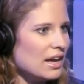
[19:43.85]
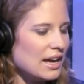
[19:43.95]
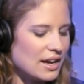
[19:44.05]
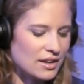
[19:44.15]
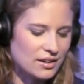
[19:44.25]

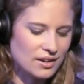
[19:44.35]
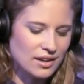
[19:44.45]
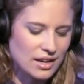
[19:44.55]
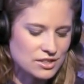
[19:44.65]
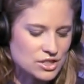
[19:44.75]
And
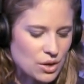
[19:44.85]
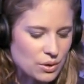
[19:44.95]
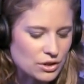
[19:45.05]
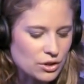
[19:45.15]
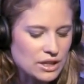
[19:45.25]
and so
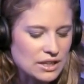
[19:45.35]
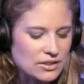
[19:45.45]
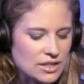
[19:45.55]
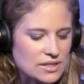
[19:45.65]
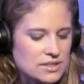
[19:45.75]
in looking
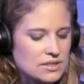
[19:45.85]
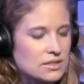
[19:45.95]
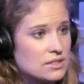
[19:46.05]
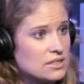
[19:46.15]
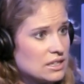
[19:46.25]
at this
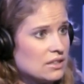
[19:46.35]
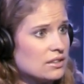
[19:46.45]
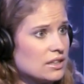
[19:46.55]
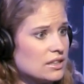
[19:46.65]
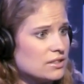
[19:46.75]
distinctly,